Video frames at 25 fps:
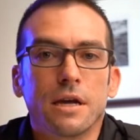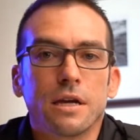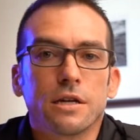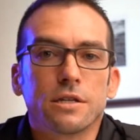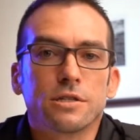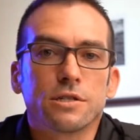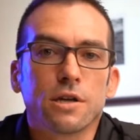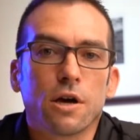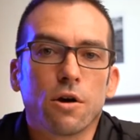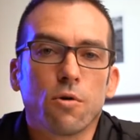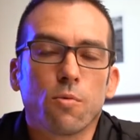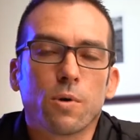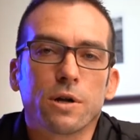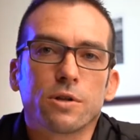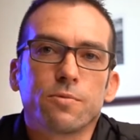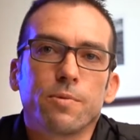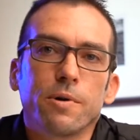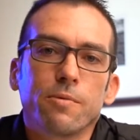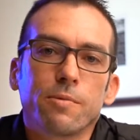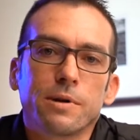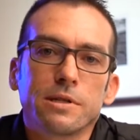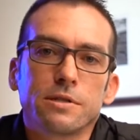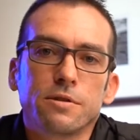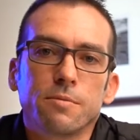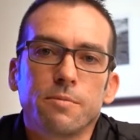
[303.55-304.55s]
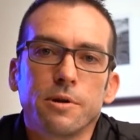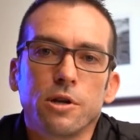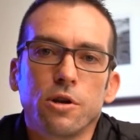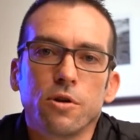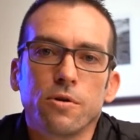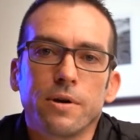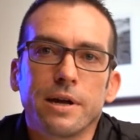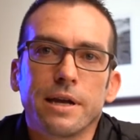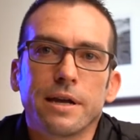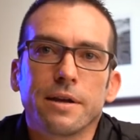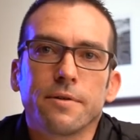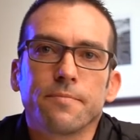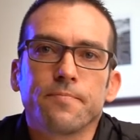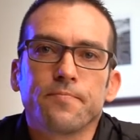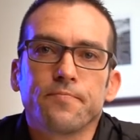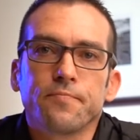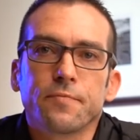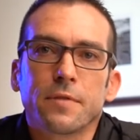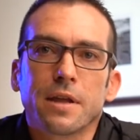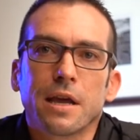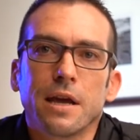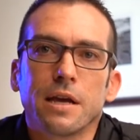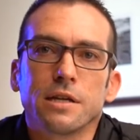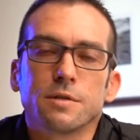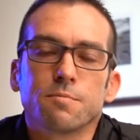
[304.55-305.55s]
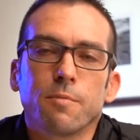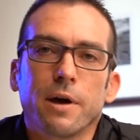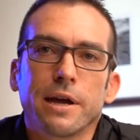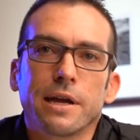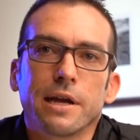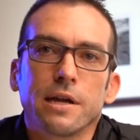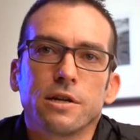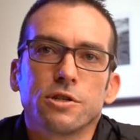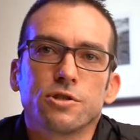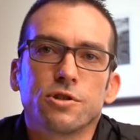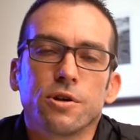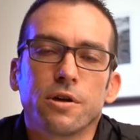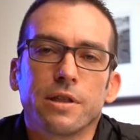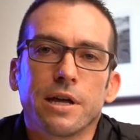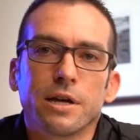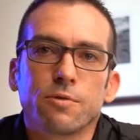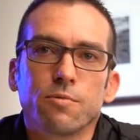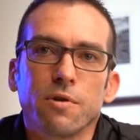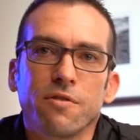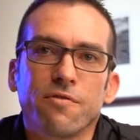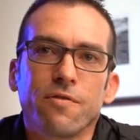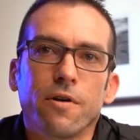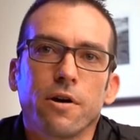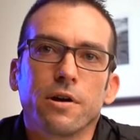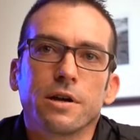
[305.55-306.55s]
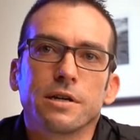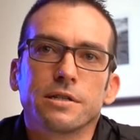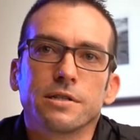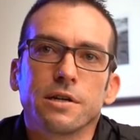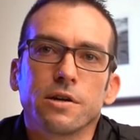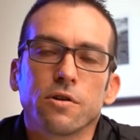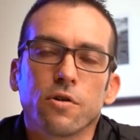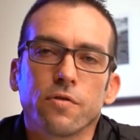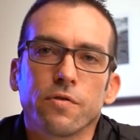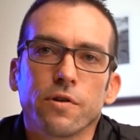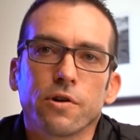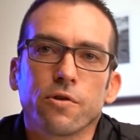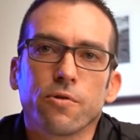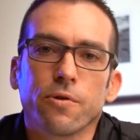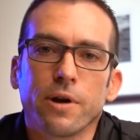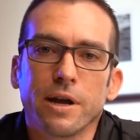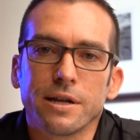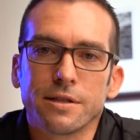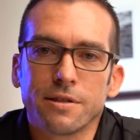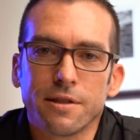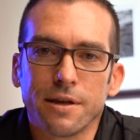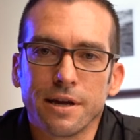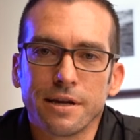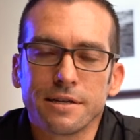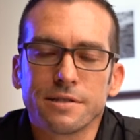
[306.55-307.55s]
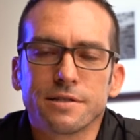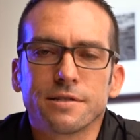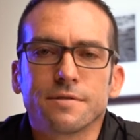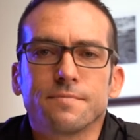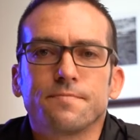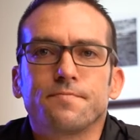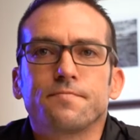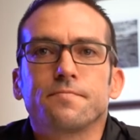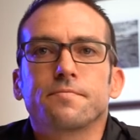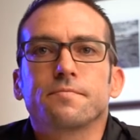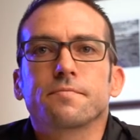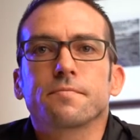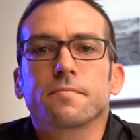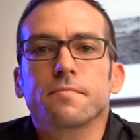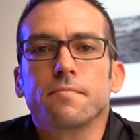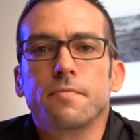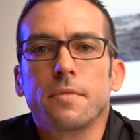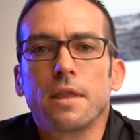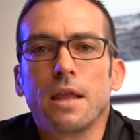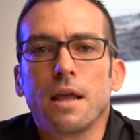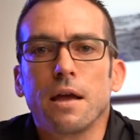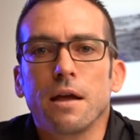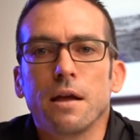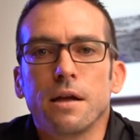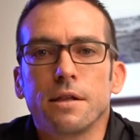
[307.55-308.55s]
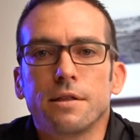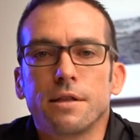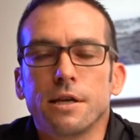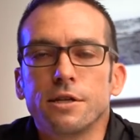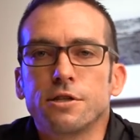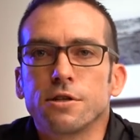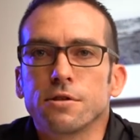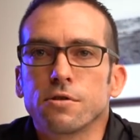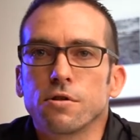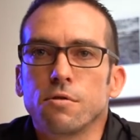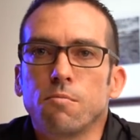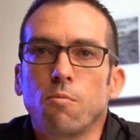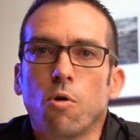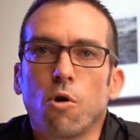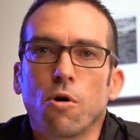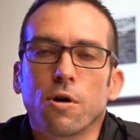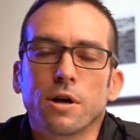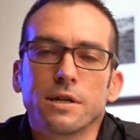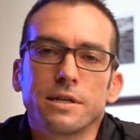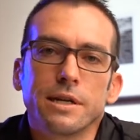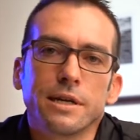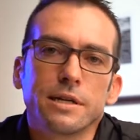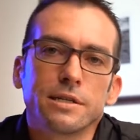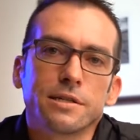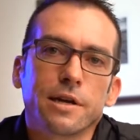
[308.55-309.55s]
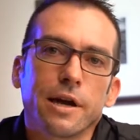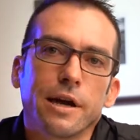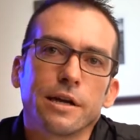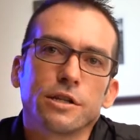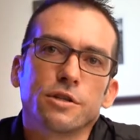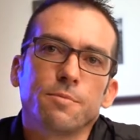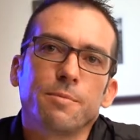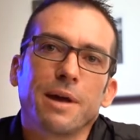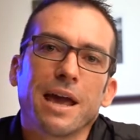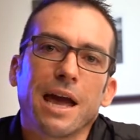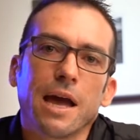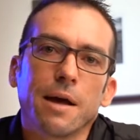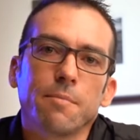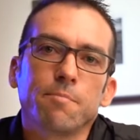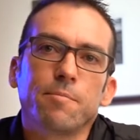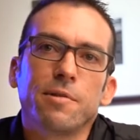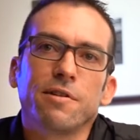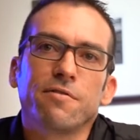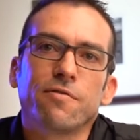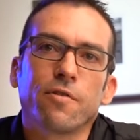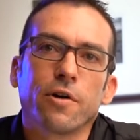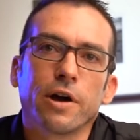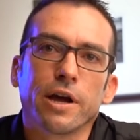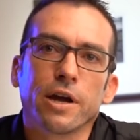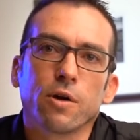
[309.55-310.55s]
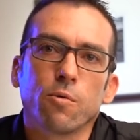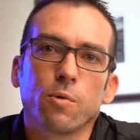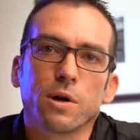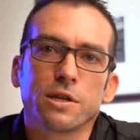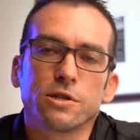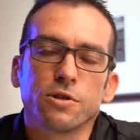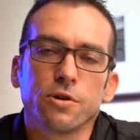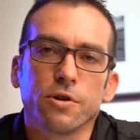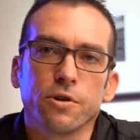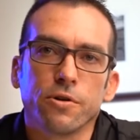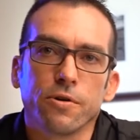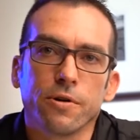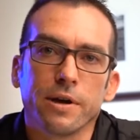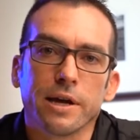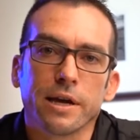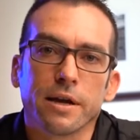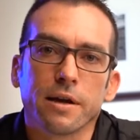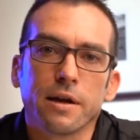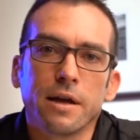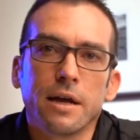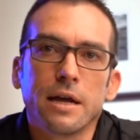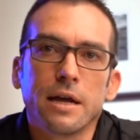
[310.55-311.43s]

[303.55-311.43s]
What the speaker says: So what we want to be doing is making sure that we're focusing on the correct things. Digital marketing is going to be amplifying what you're doing.